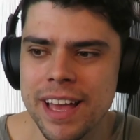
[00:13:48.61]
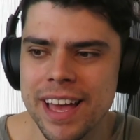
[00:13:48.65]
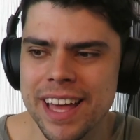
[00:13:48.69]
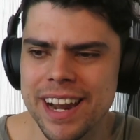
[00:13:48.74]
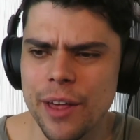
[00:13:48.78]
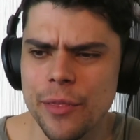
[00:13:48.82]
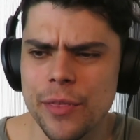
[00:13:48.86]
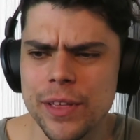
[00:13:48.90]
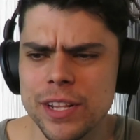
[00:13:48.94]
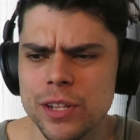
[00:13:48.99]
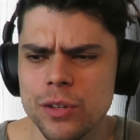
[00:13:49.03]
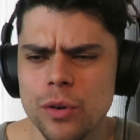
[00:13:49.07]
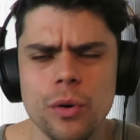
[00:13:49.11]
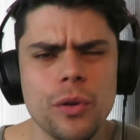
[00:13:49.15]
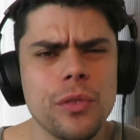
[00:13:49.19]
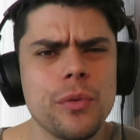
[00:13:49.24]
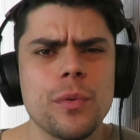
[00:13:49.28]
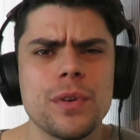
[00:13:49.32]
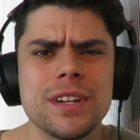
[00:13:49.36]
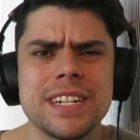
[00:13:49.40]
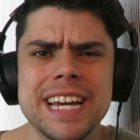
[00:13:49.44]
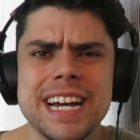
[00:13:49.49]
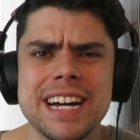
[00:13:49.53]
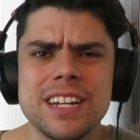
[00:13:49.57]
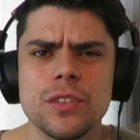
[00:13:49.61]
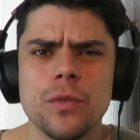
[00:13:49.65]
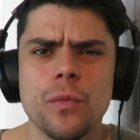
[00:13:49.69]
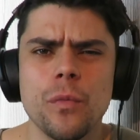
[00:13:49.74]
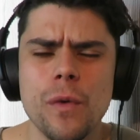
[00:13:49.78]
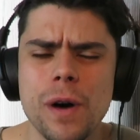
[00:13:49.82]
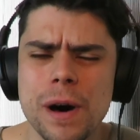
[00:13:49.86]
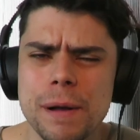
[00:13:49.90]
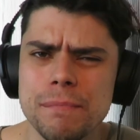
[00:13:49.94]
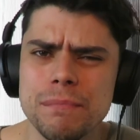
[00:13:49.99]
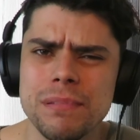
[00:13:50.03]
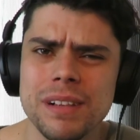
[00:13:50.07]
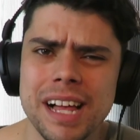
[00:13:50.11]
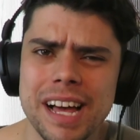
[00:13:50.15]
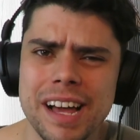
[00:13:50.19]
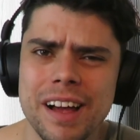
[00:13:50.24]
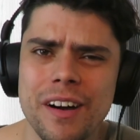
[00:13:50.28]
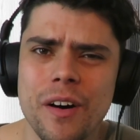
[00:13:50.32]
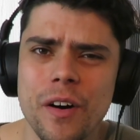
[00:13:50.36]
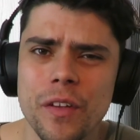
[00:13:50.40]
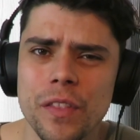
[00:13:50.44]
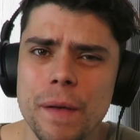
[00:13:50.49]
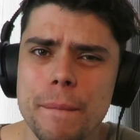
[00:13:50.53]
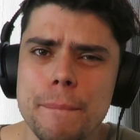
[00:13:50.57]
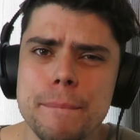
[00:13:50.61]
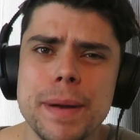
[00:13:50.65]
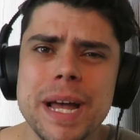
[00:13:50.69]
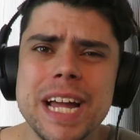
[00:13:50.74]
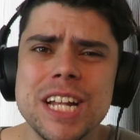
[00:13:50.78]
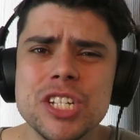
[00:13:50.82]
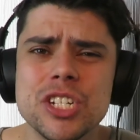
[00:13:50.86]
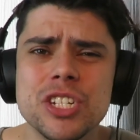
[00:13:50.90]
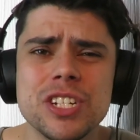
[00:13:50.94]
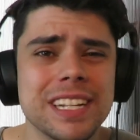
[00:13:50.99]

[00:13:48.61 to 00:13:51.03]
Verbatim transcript: And I think North were down to one player on the bench.